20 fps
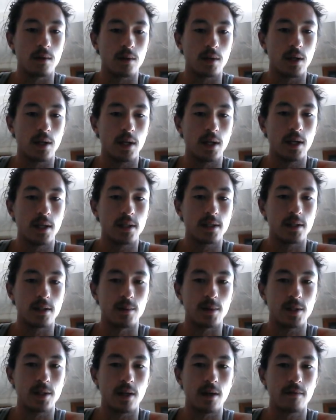Okay, some
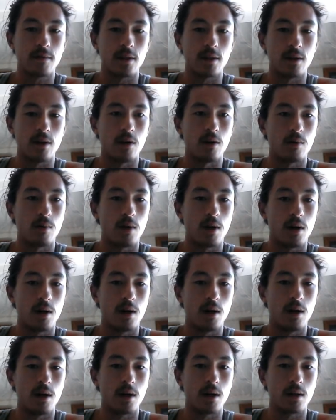stuff can go
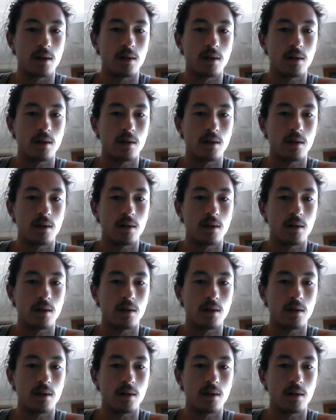wrong.